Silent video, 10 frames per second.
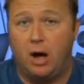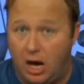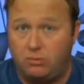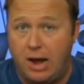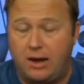
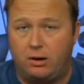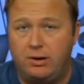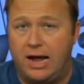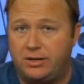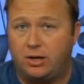on
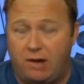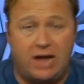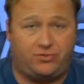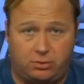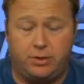record at the
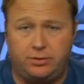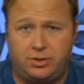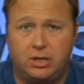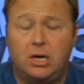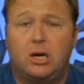
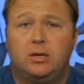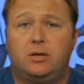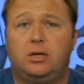grassroots to